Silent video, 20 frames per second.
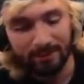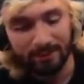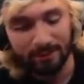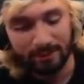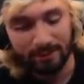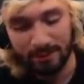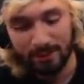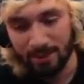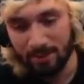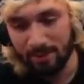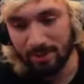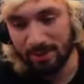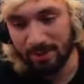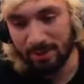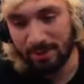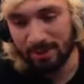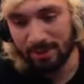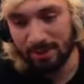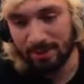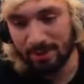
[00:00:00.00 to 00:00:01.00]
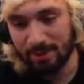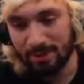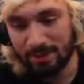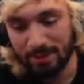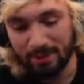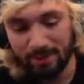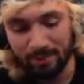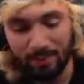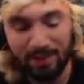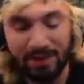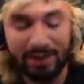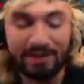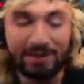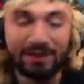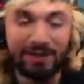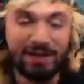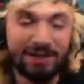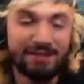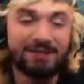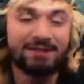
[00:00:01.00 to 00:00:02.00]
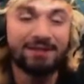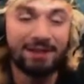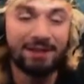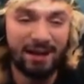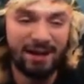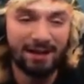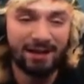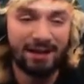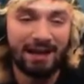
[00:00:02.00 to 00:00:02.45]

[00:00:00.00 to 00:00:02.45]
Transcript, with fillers: You get me? But it does suck.